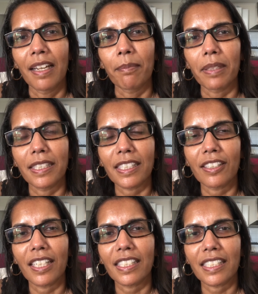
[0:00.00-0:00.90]
Please don't
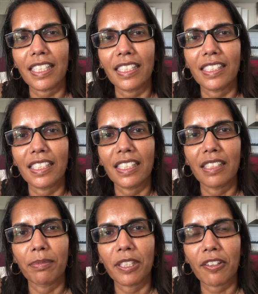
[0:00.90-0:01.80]
hesitate to
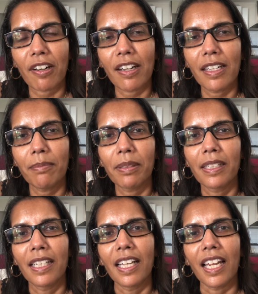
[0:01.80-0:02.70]
subscribe,
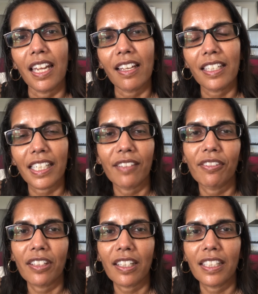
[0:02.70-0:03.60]
like if you
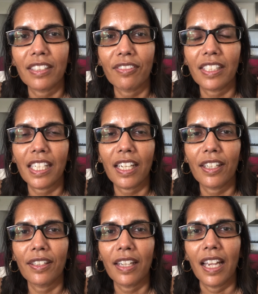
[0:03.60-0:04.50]
like this
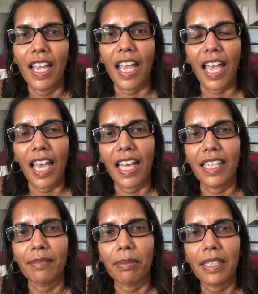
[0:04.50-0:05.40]
video,
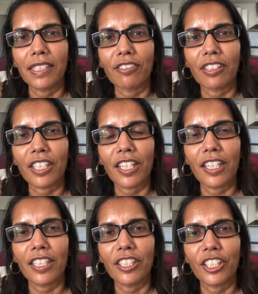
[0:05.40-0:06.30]
and please
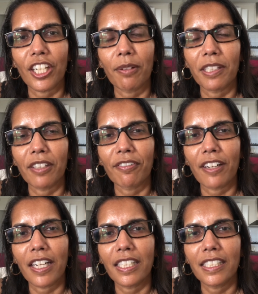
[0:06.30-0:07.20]
return and share with your
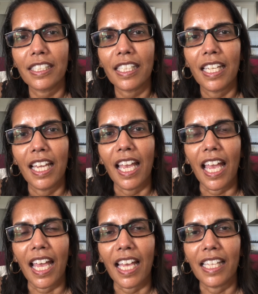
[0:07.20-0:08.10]
friends,
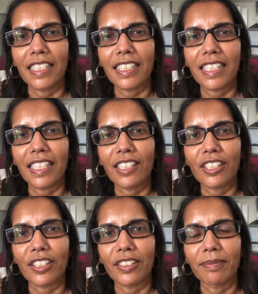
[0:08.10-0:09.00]
and see you
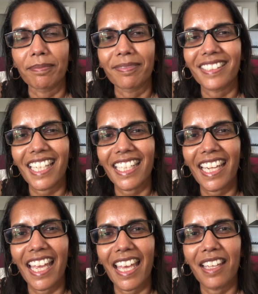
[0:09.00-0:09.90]
soon. Take
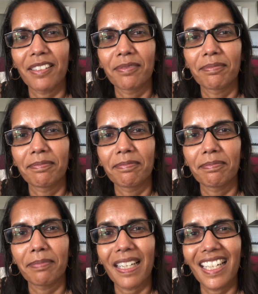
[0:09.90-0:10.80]
care.
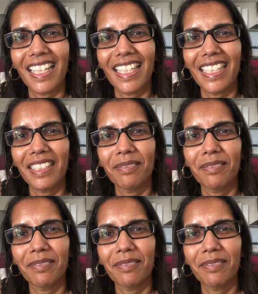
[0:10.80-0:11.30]
Bye.